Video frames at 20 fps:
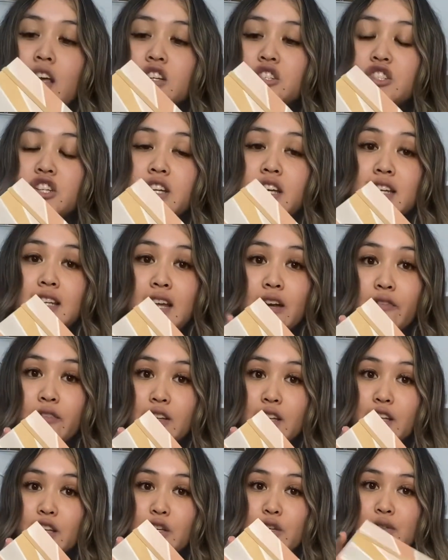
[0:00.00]
she can
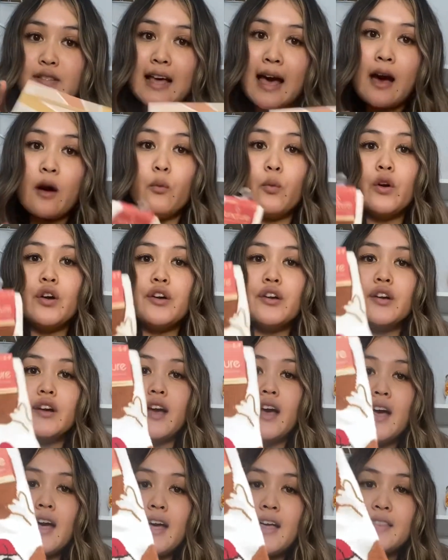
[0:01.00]
definitely use at work.
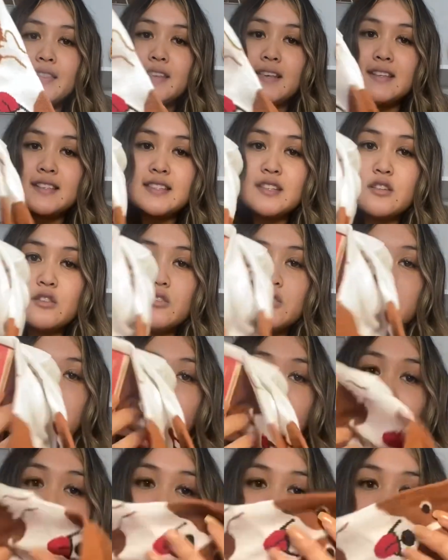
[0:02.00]
These little
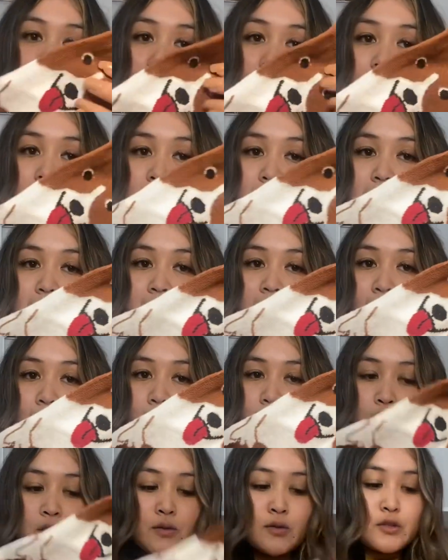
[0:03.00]
dog socks. I
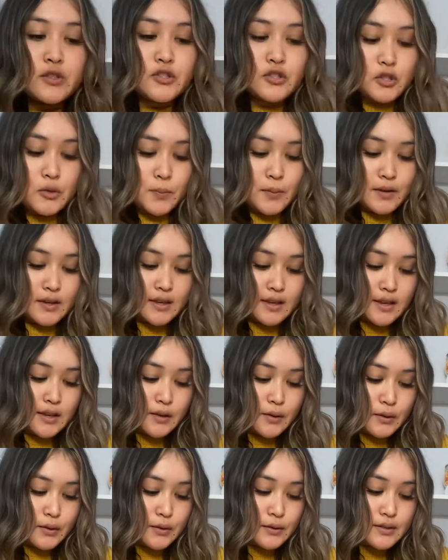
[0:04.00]
thought those were super
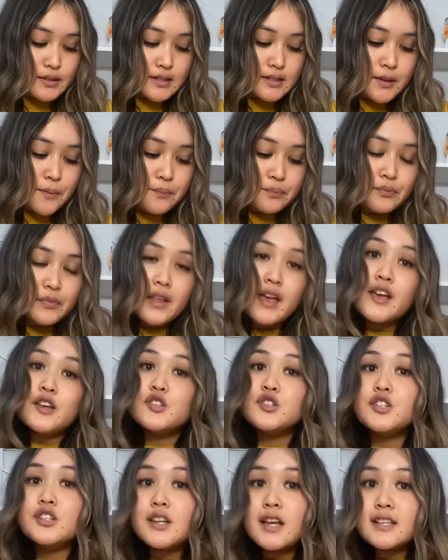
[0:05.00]
cute.
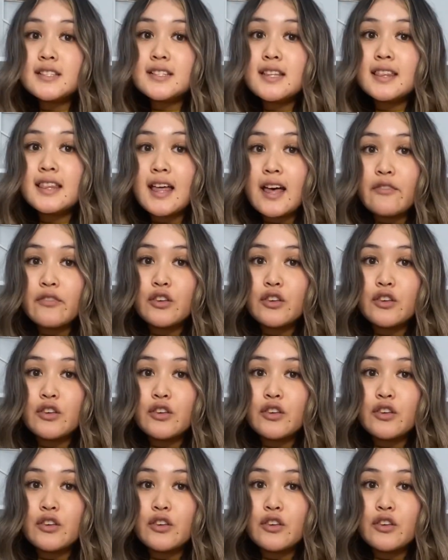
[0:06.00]
She does love